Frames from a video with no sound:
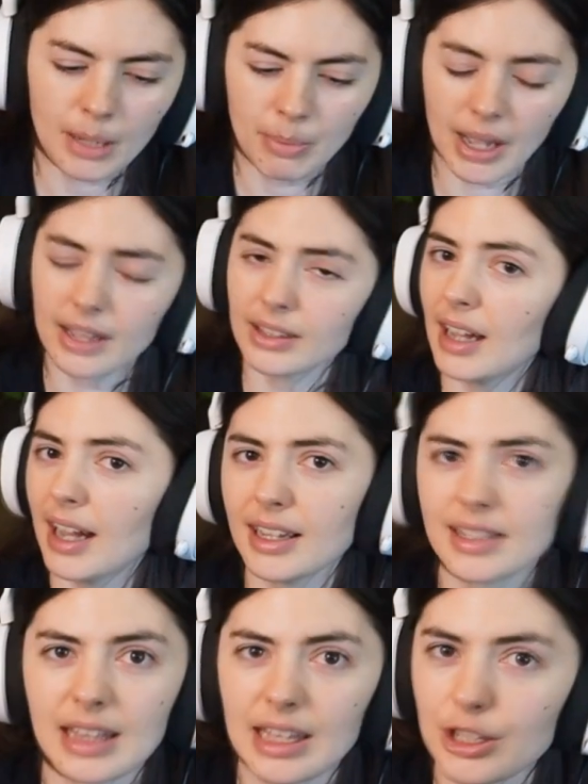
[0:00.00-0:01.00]
But
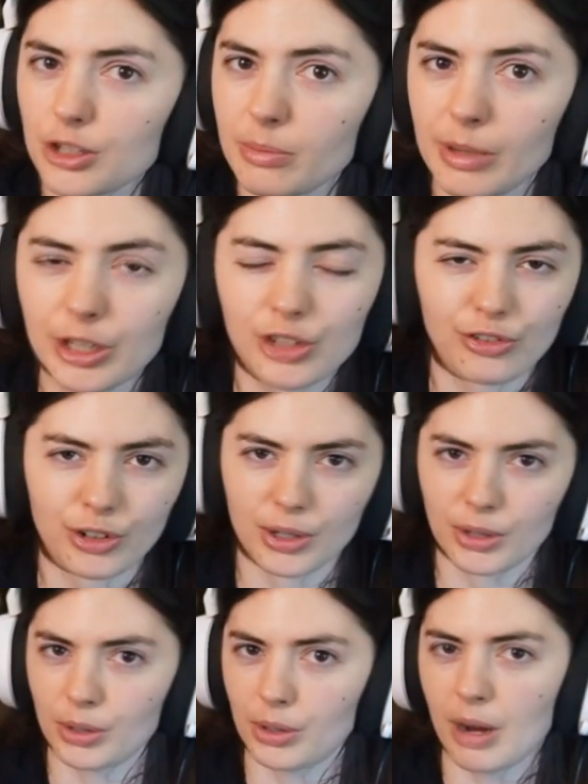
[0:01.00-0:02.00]
guys, thanks so much
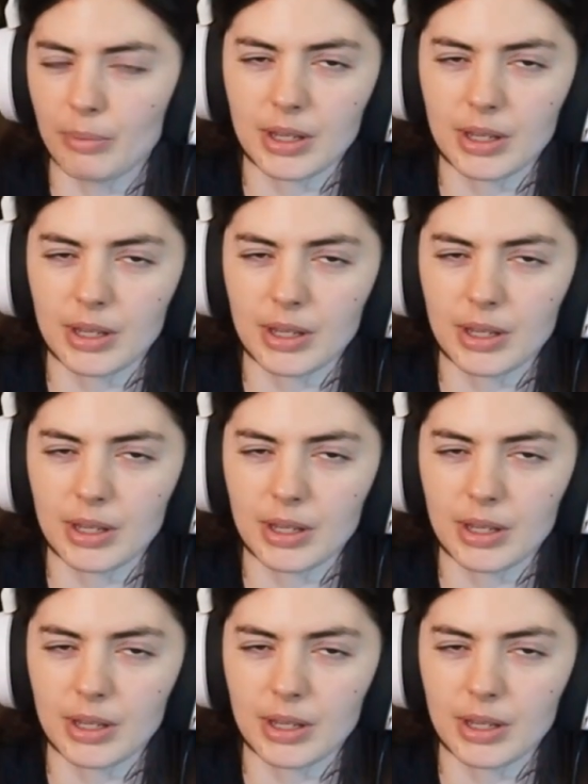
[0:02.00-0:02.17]
for